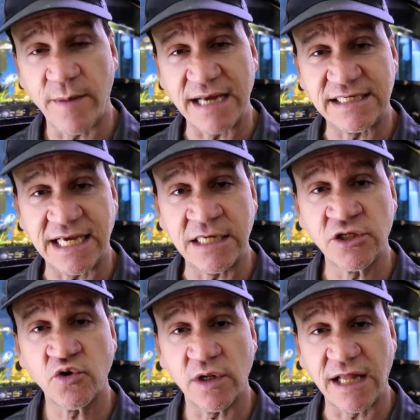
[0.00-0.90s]
about 10
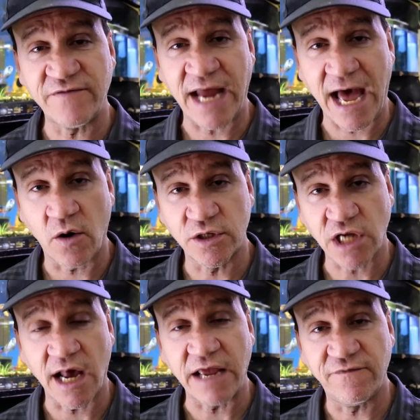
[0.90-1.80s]
to 11 hours
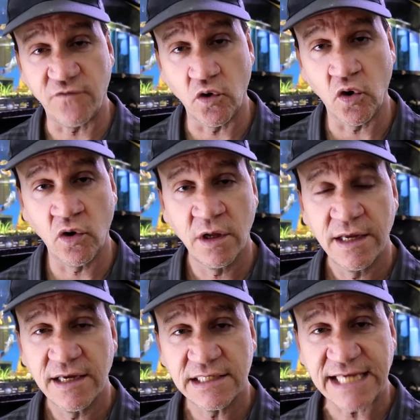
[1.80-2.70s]
on a full
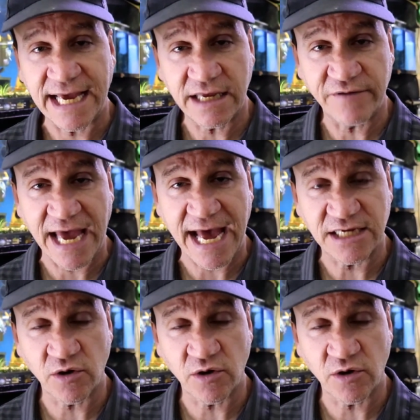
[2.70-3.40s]
tank of gas.